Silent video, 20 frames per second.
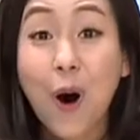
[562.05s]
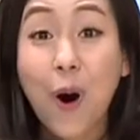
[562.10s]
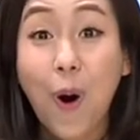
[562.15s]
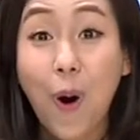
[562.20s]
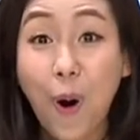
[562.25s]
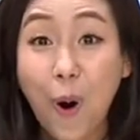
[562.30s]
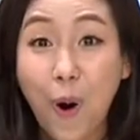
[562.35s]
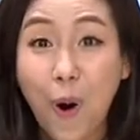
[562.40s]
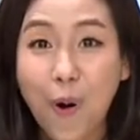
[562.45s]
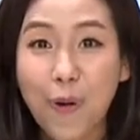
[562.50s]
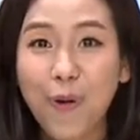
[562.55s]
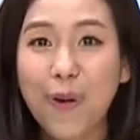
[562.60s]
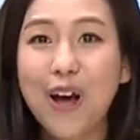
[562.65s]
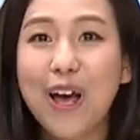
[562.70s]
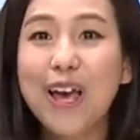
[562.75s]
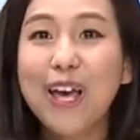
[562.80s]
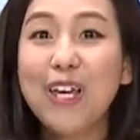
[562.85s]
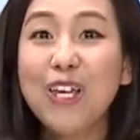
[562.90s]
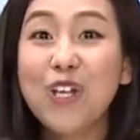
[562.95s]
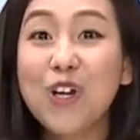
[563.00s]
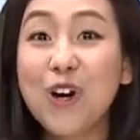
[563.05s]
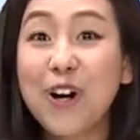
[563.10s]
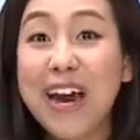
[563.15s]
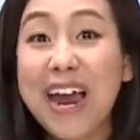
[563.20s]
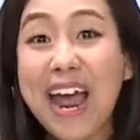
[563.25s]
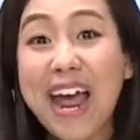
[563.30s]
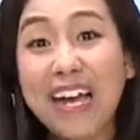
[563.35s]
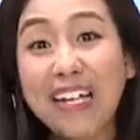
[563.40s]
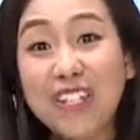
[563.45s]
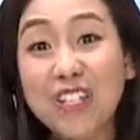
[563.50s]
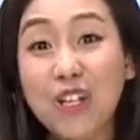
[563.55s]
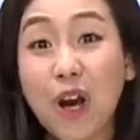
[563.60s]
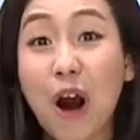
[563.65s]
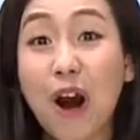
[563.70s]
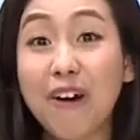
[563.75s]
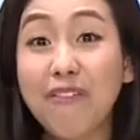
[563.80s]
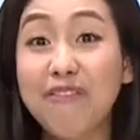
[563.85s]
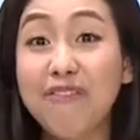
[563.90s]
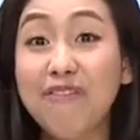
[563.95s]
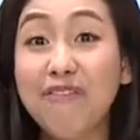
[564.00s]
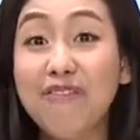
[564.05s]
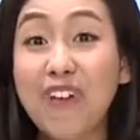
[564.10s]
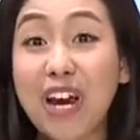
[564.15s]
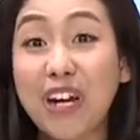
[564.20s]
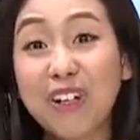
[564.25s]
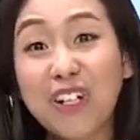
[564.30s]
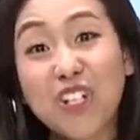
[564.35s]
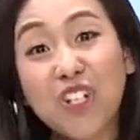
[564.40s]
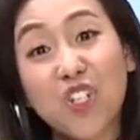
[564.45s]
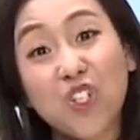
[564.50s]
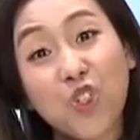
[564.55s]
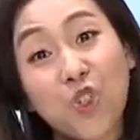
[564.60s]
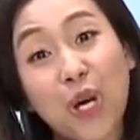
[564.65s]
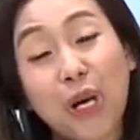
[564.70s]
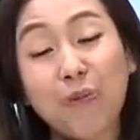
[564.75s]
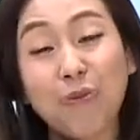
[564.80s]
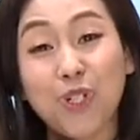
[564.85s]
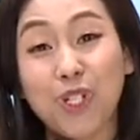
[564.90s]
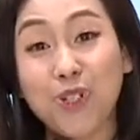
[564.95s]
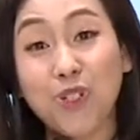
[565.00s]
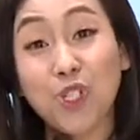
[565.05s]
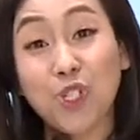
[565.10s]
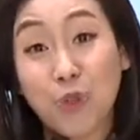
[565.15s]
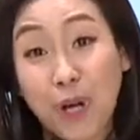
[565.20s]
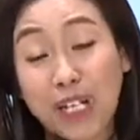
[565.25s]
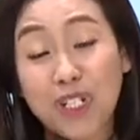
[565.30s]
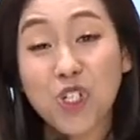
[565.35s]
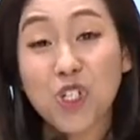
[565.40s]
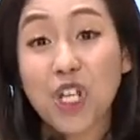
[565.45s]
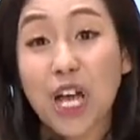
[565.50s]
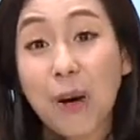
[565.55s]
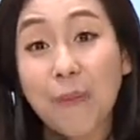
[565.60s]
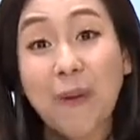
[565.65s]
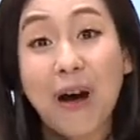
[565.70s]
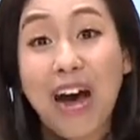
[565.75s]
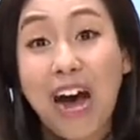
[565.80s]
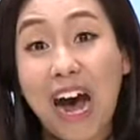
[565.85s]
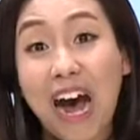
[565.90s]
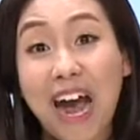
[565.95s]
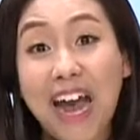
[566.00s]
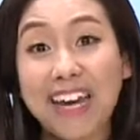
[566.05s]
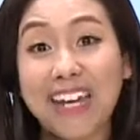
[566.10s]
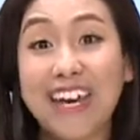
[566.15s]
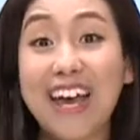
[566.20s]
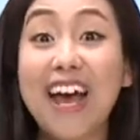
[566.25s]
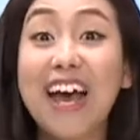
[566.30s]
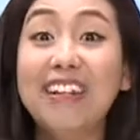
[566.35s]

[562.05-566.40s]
Oh, your hands are very stretched up high.